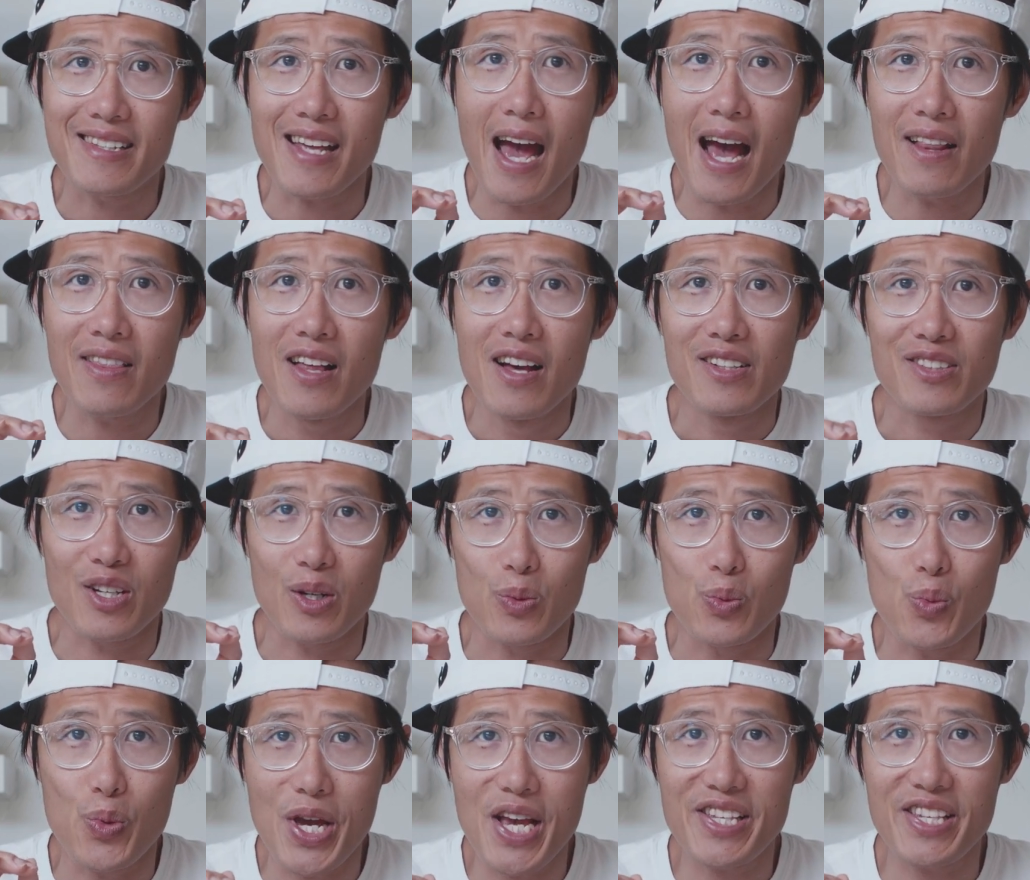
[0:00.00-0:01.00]
then the
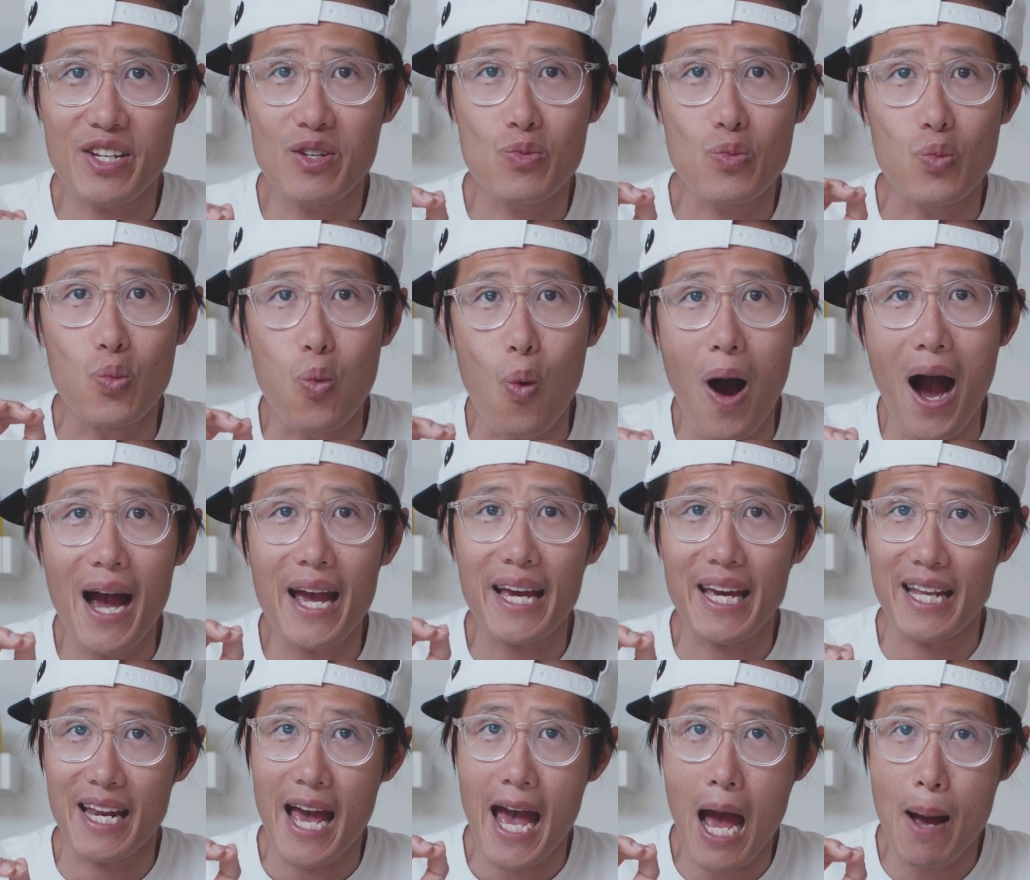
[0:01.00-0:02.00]
reason
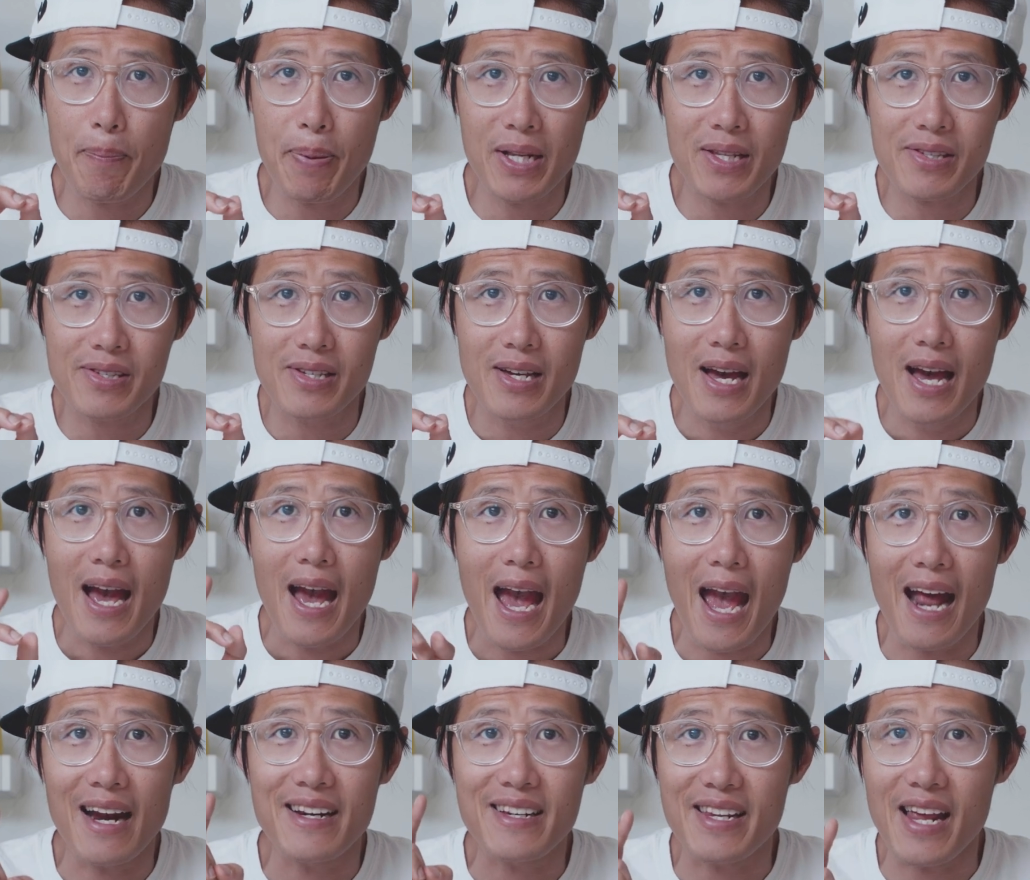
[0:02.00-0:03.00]
why it happens,
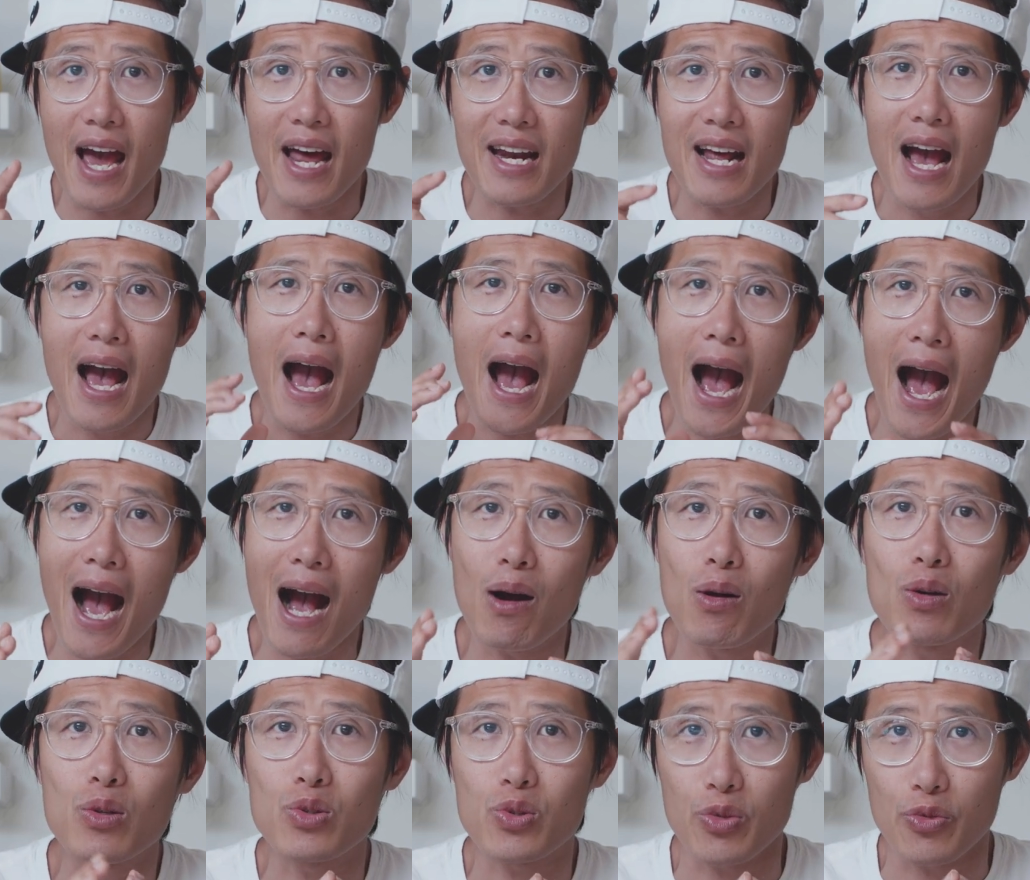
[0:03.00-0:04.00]
and then
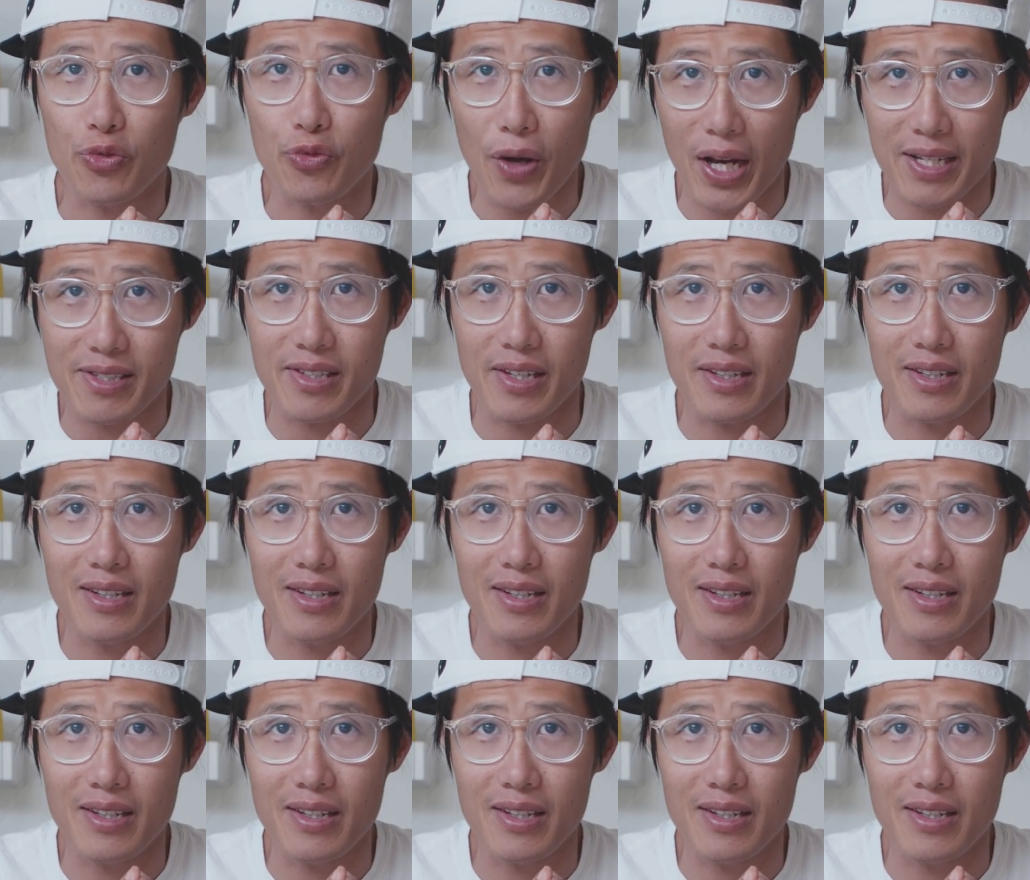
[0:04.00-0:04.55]
how to fix